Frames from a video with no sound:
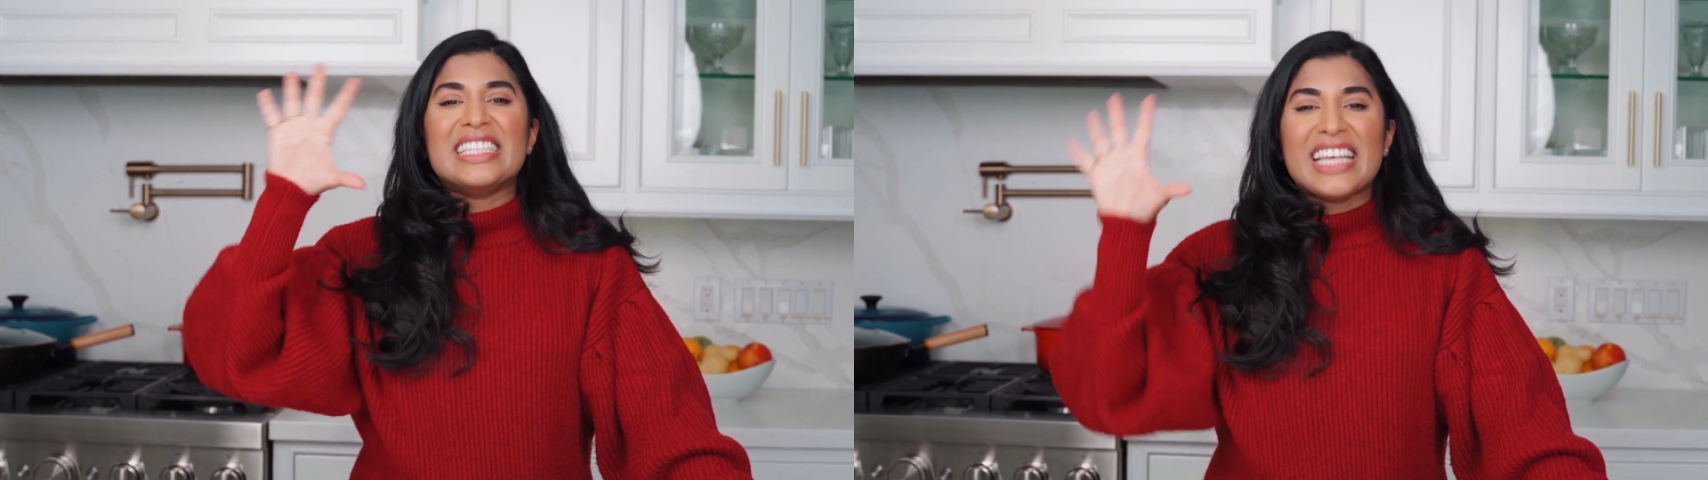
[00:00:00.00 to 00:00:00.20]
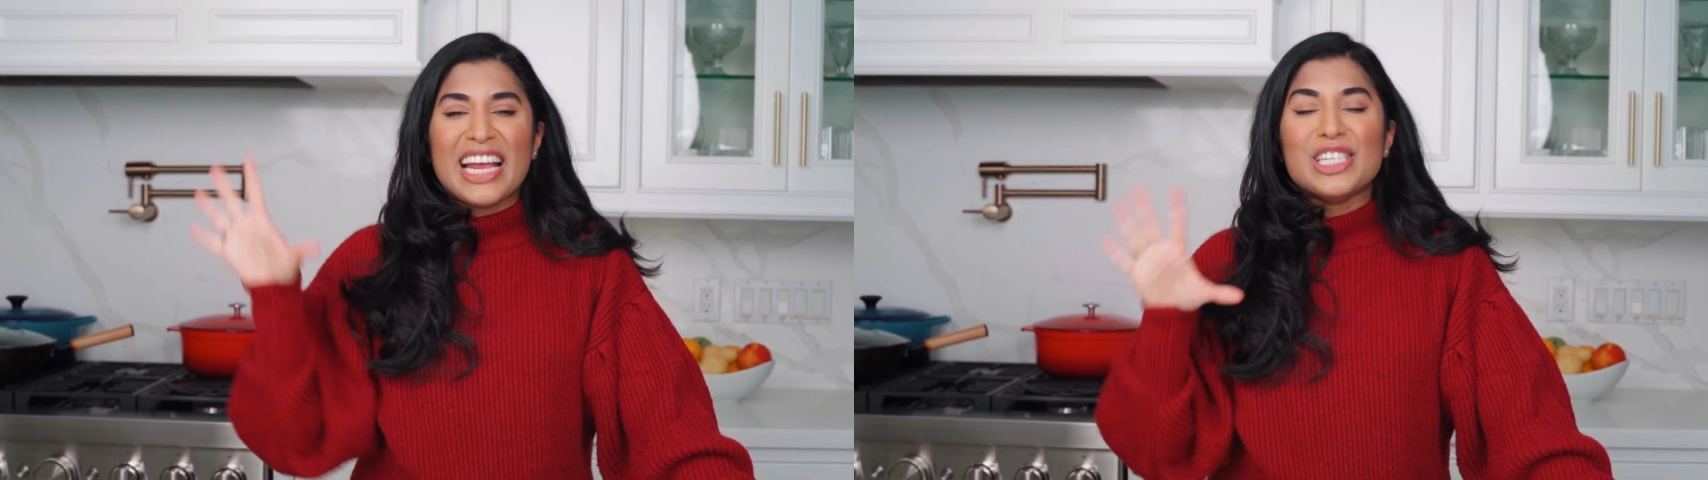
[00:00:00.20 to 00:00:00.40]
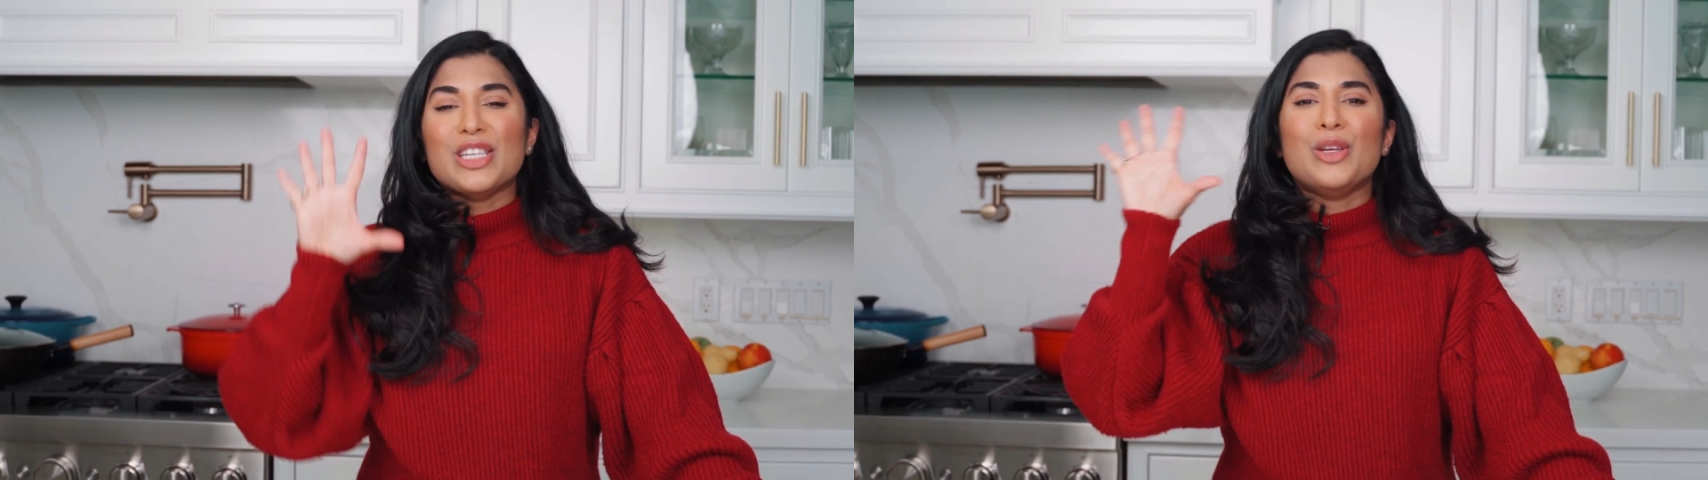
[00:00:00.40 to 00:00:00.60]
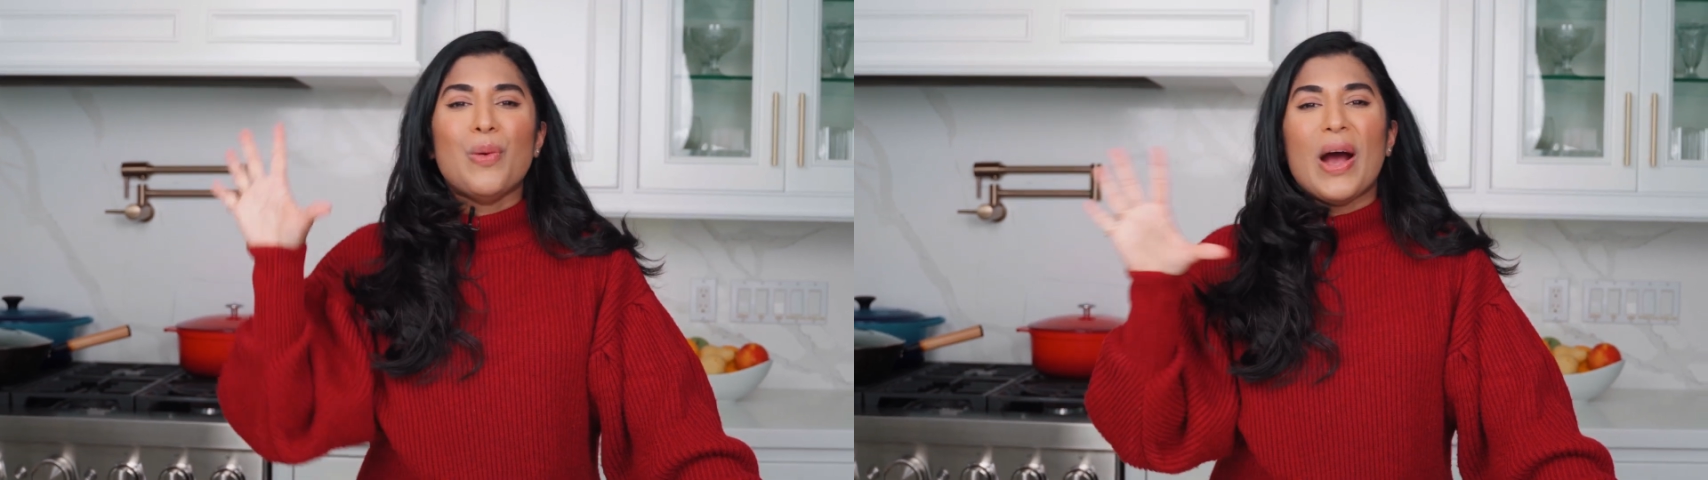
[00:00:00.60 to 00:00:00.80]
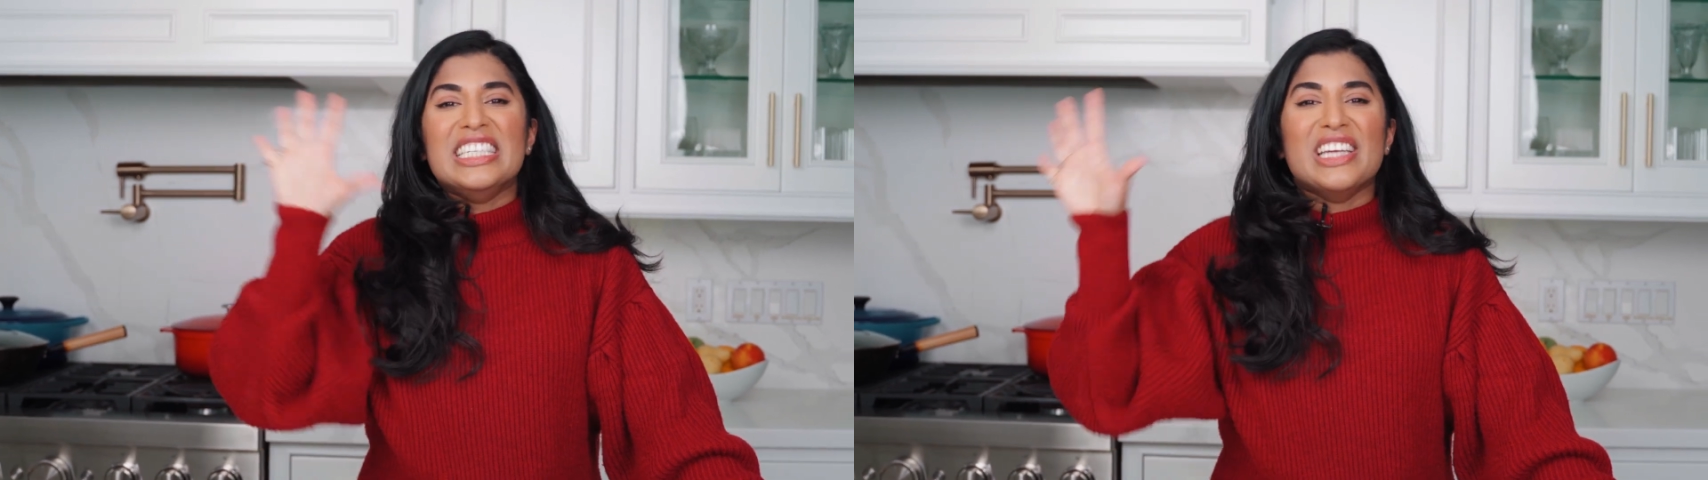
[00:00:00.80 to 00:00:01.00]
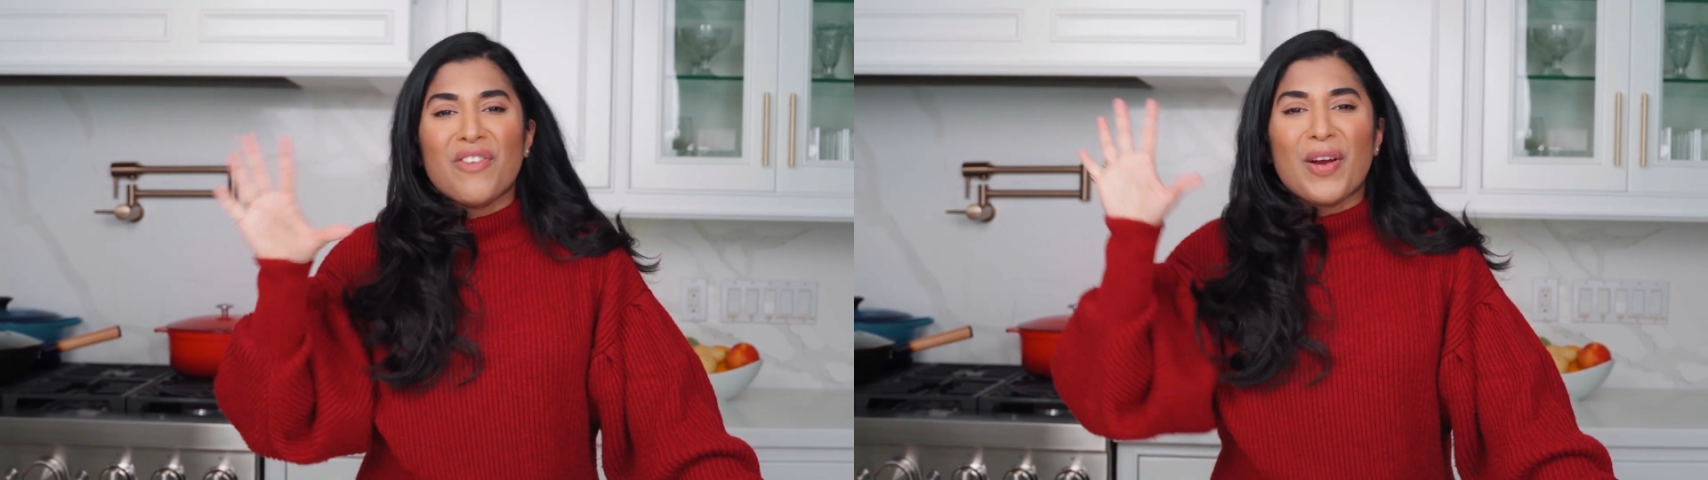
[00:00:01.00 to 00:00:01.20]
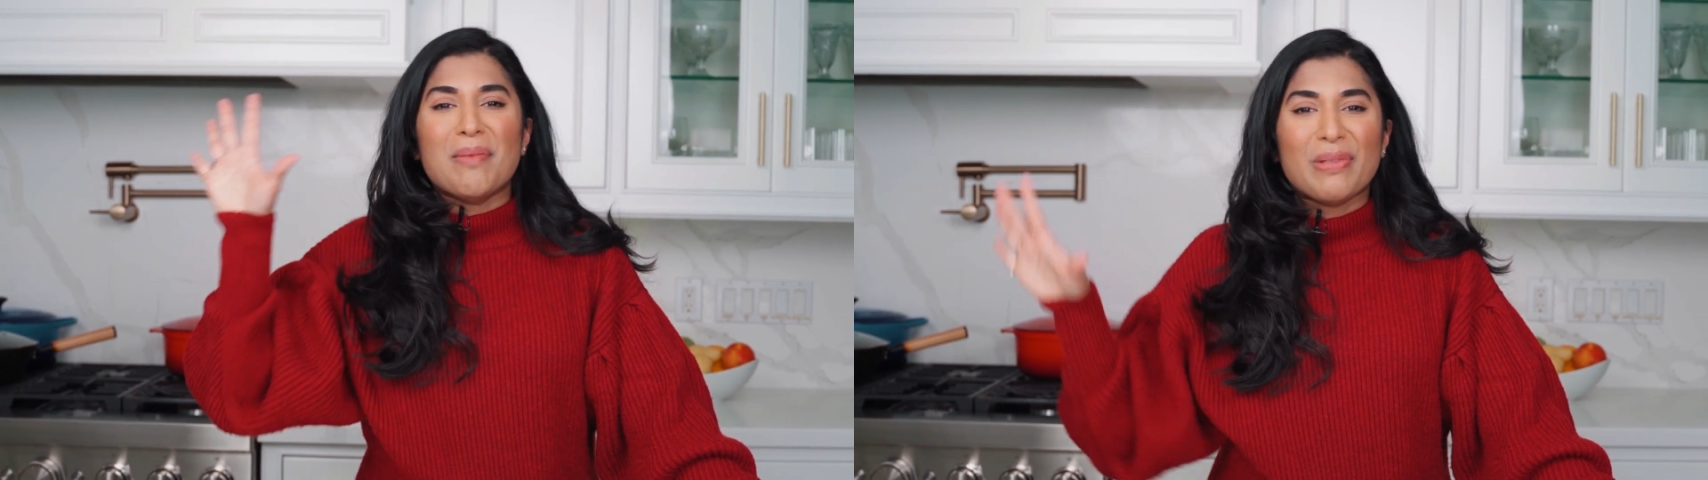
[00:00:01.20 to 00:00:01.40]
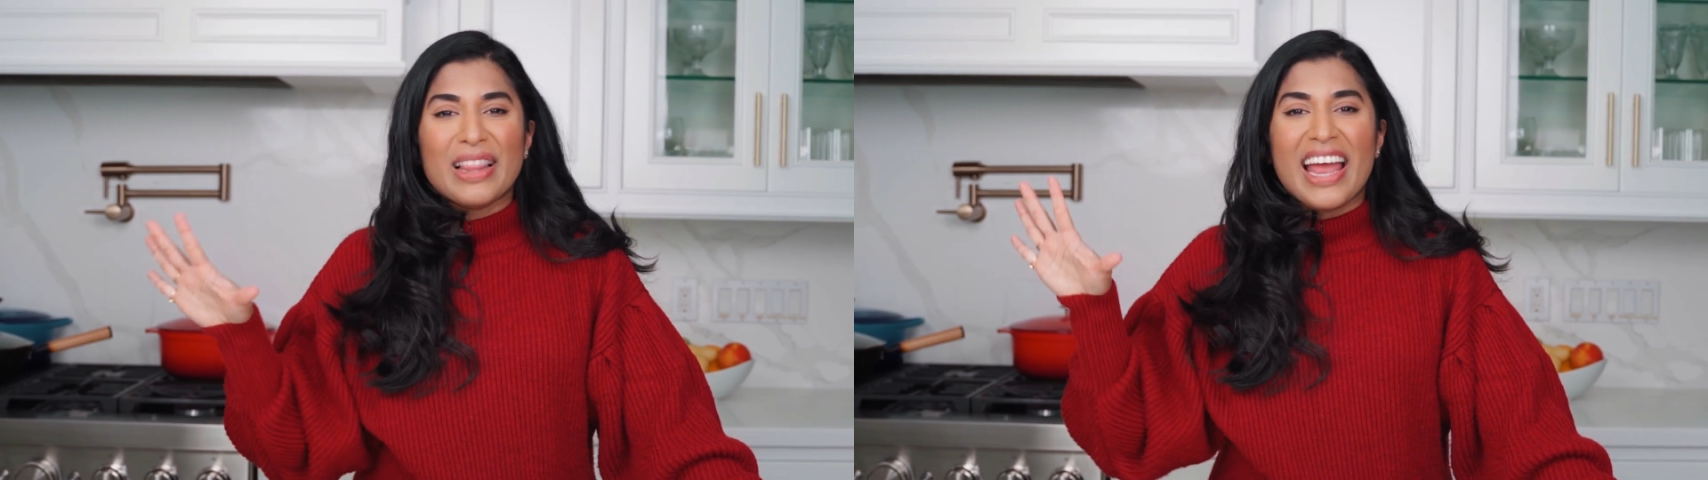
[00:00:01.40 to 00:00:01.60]
sent to a
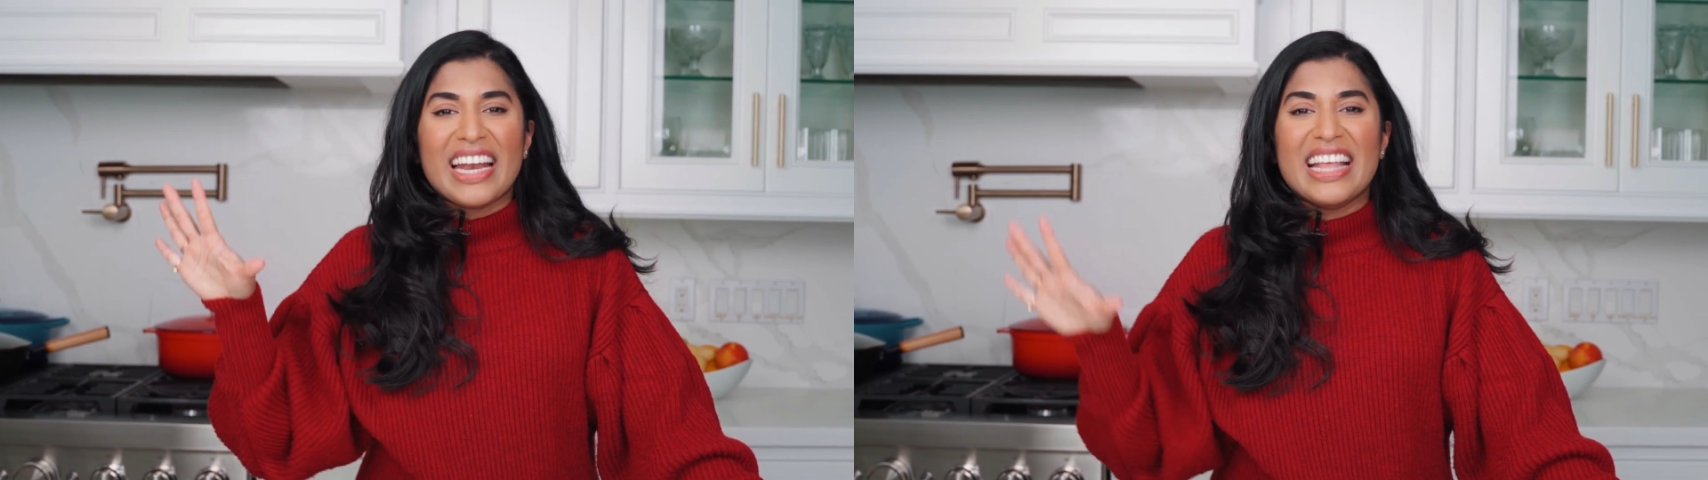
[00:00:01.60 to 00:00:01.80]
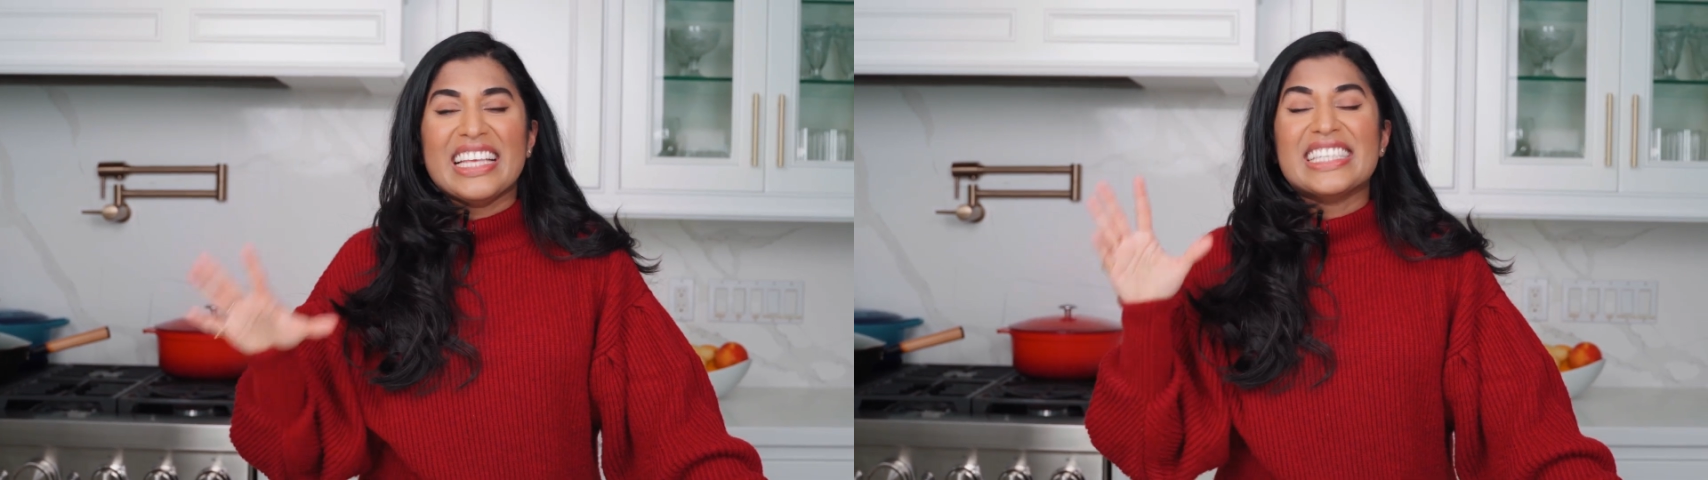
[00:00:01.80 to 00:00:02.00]
different planet.